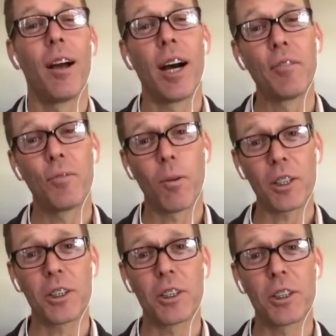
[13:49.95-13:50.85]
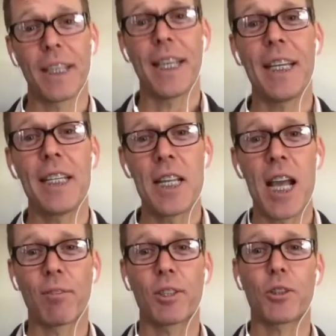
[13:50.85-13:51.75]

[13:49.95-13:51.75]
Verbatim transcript: Unfortunately, he never